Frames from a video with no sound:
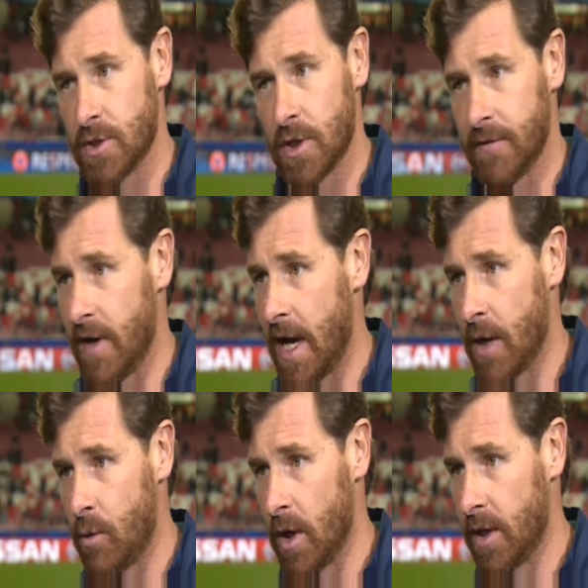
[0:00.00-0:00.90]
is not of a
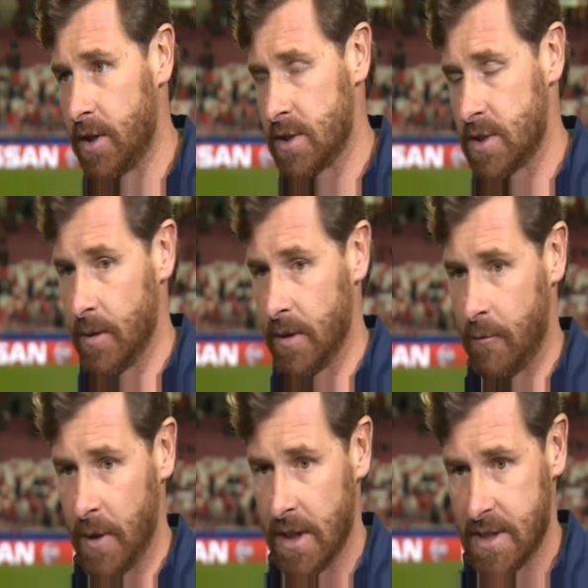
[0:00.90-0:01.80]
high quality. So
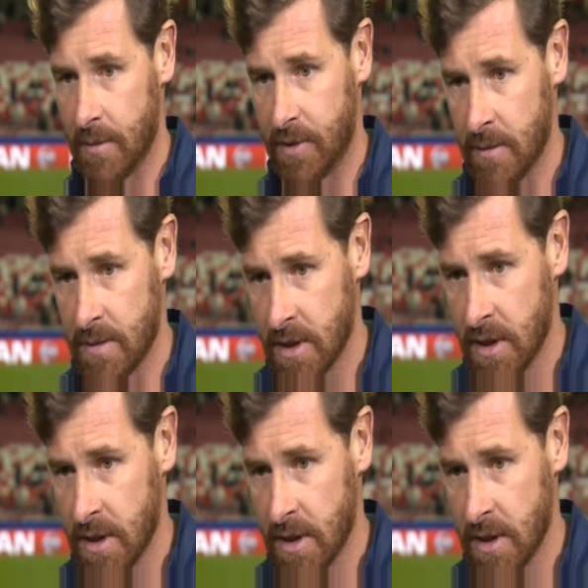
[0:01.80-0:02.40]
we've played some teams